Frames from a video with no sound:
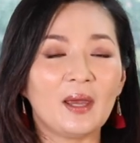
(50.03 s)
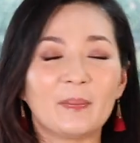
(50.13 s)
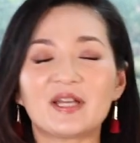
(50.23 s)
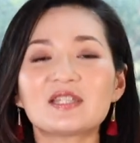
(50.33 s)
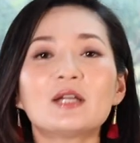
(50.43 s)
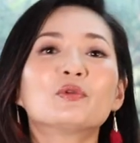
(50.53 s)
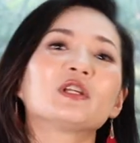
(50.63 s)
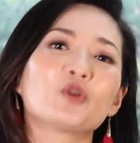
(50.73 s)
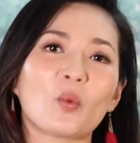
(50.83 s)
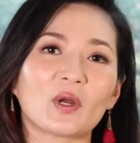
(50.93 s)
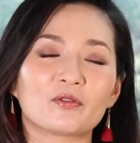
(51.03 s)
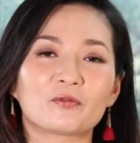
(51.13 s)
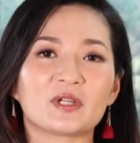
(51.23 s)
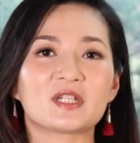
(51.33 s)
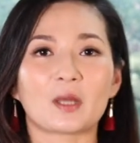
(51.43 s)
because I really don't want to
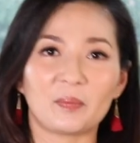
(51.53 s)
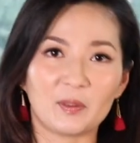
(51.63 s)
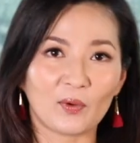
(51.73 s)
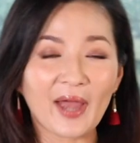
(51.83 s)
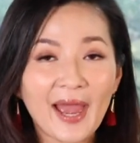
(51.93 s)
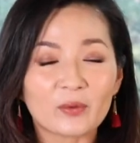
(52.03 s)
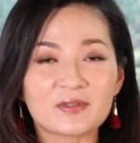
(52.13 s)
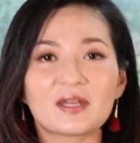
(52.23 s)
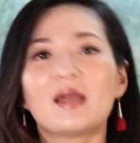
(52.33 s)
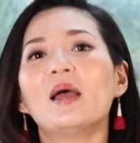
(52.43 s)
freak some people out.